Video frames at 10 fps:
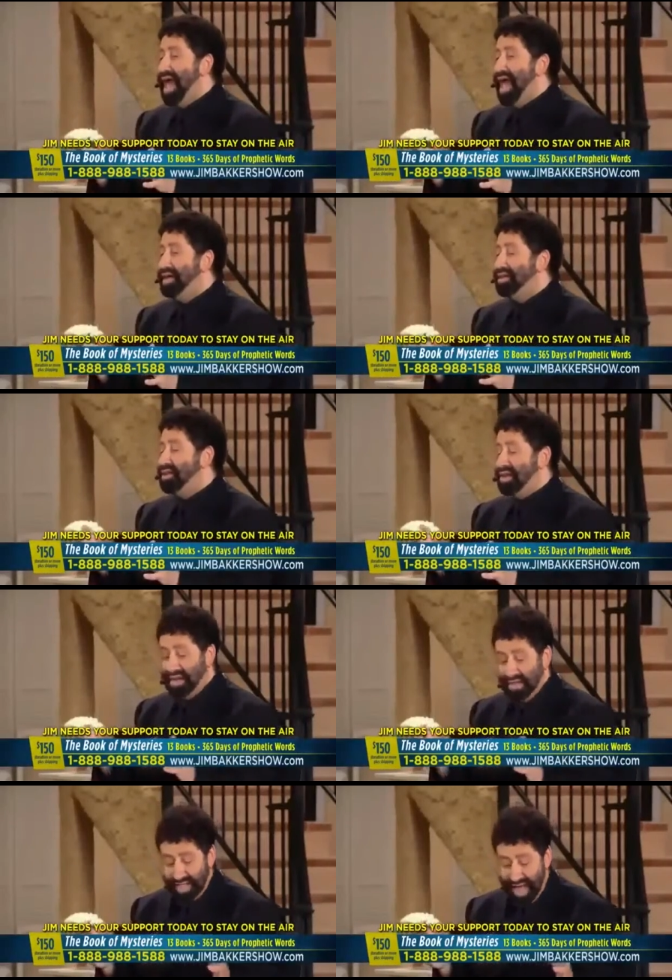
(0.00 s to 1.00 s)
And the thing
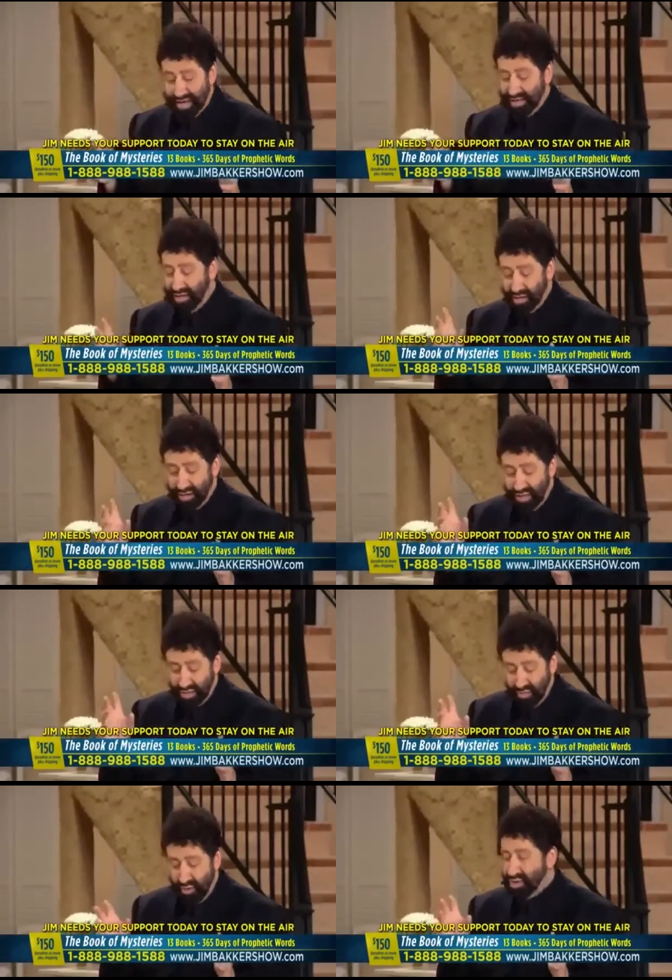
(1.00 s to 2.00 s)
is that
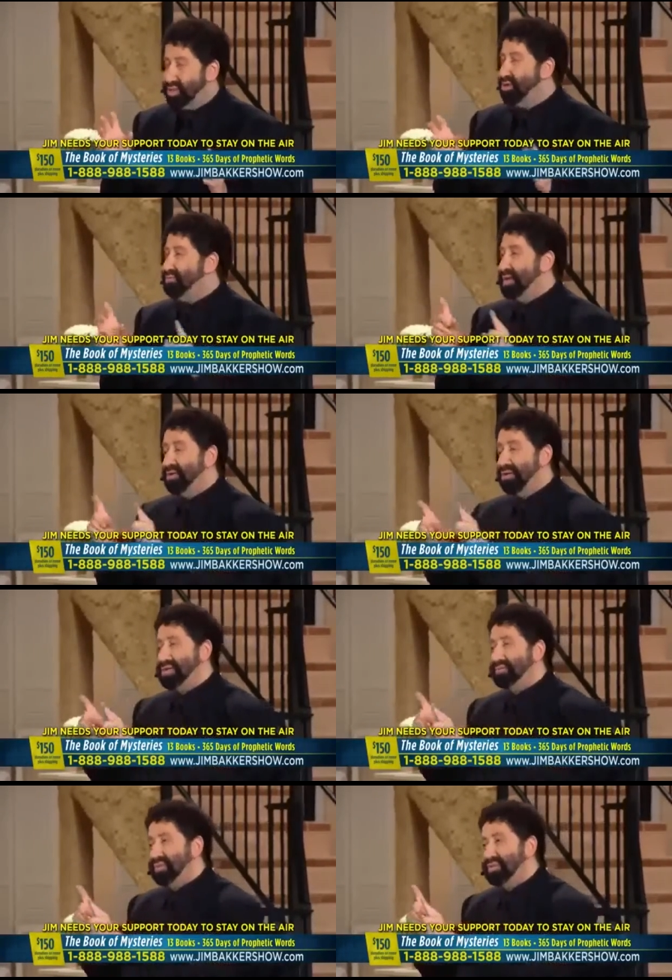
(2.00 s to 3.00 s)
there's more to it,
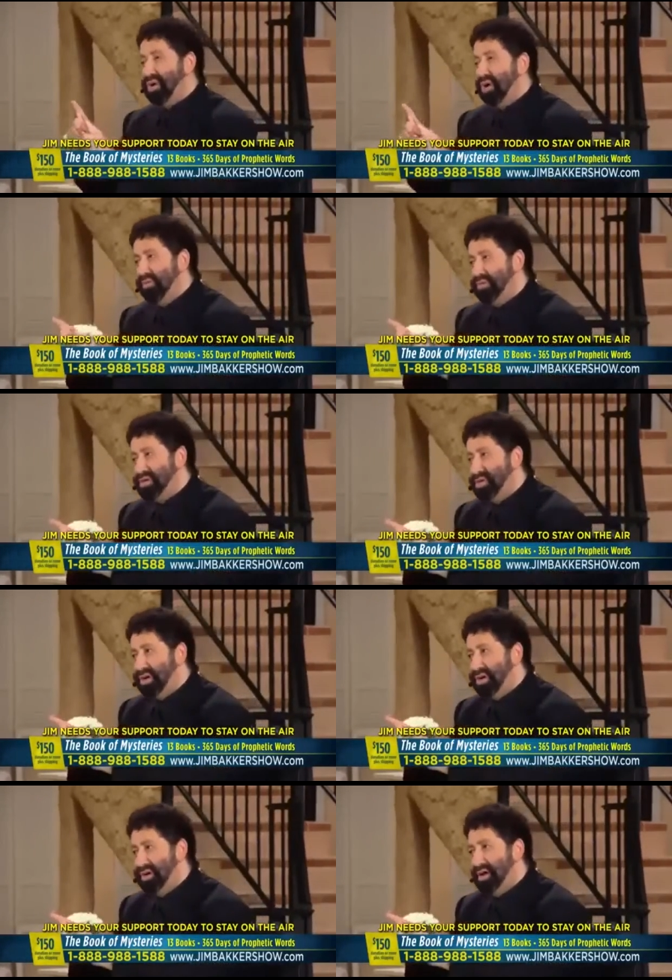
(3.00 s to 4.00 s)
because in the
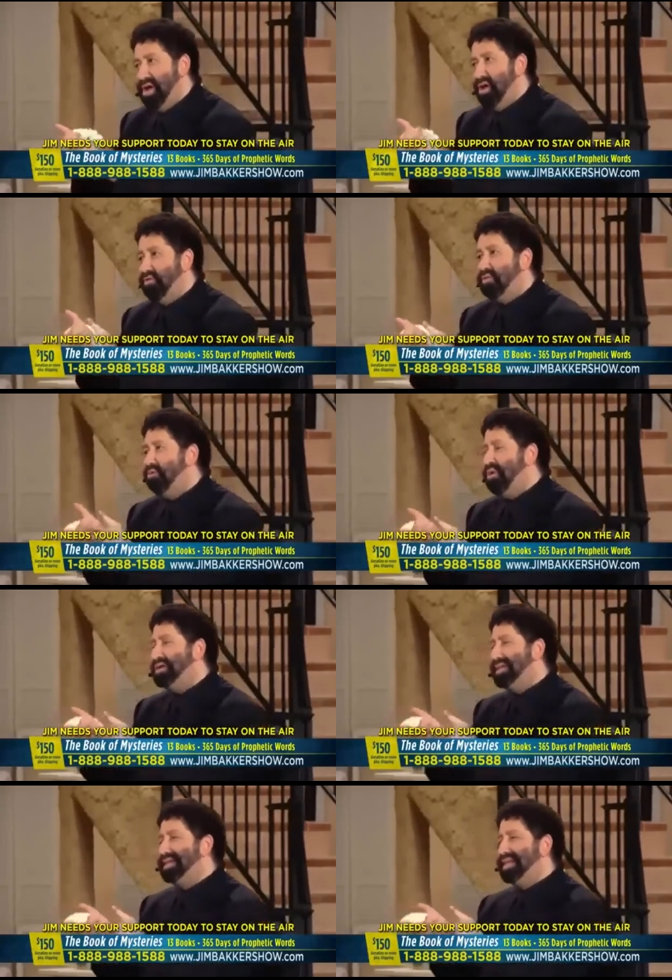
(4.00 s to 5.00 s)
Harbinger, what
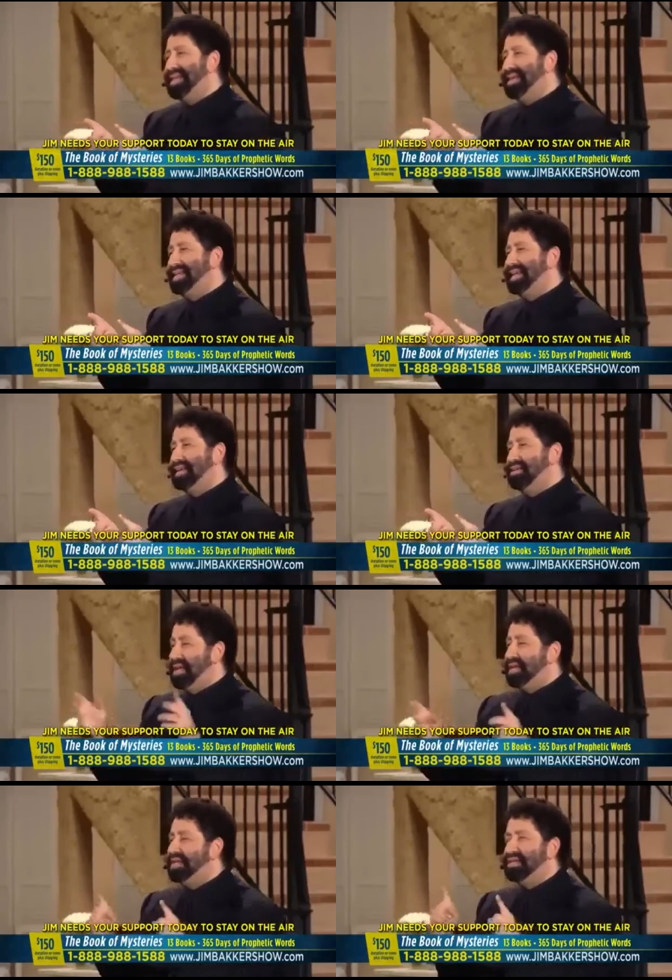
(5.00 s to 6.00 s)
was it that they did?
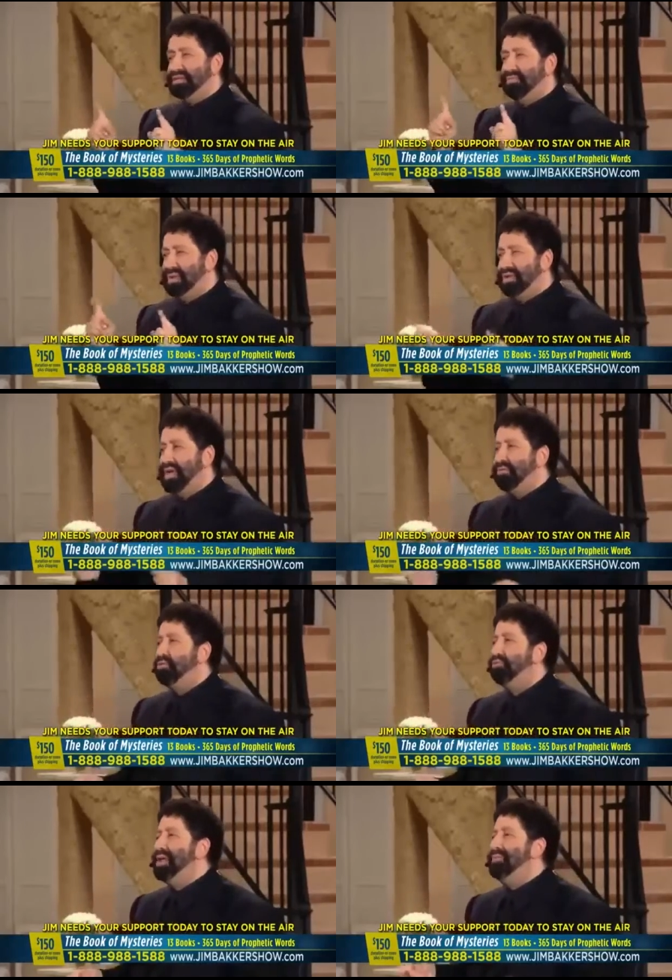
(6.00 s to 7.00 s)
They didn't just build, they
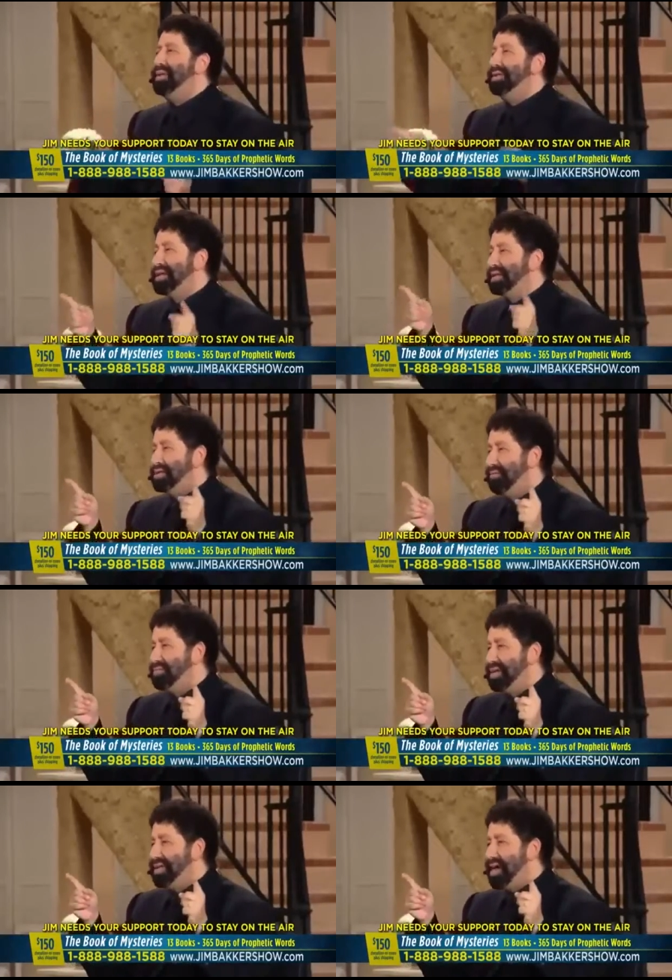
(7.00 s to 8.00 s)
were rebuilding
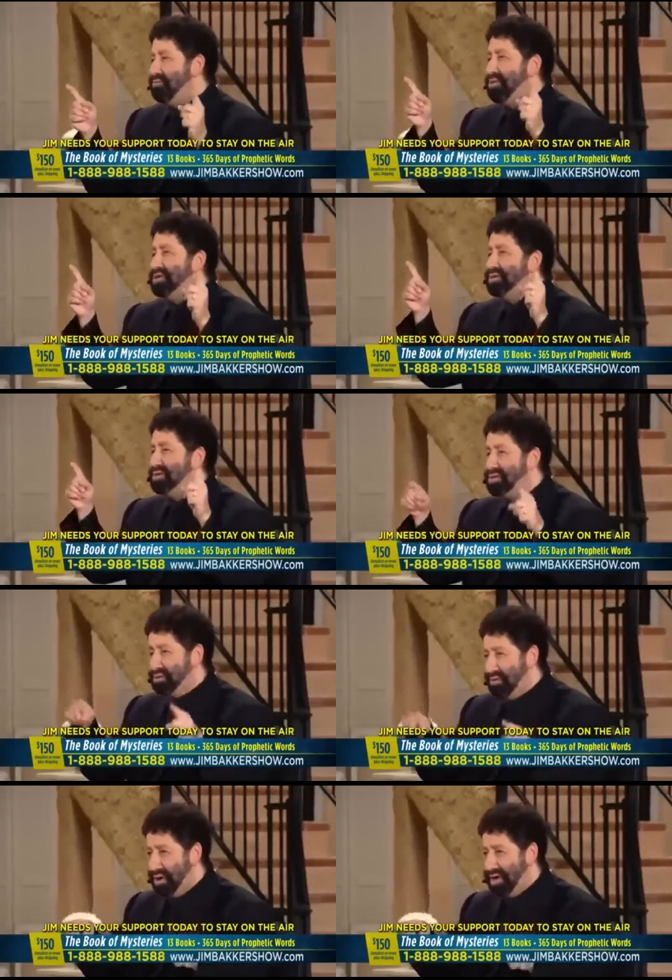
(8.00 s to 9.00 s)
something that was
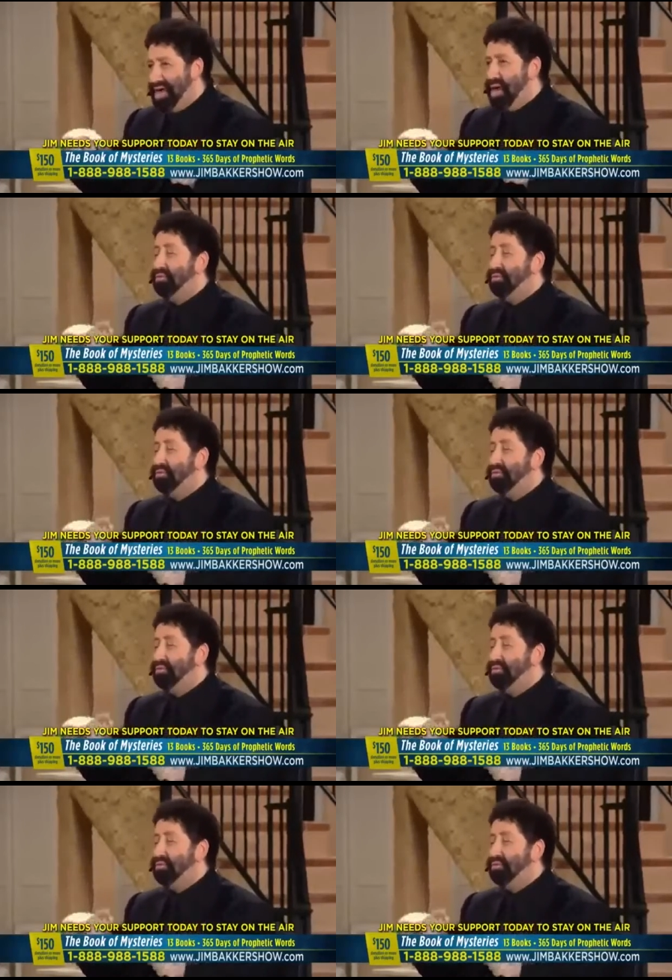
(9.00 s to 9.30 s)
destroyed.